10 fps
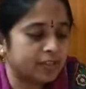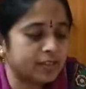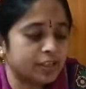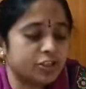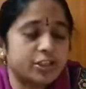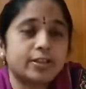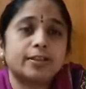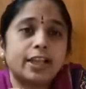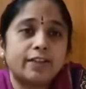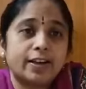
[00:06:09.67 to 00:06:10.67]
isn't it,
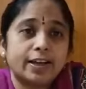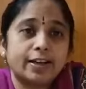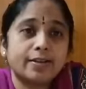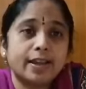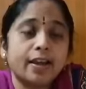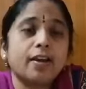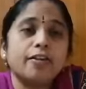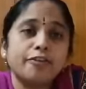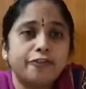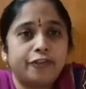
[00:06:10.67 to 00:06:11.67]
children? They will eat their
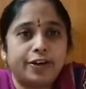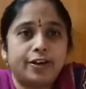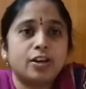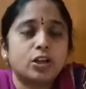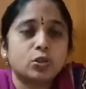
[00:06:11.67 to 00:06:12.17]
food.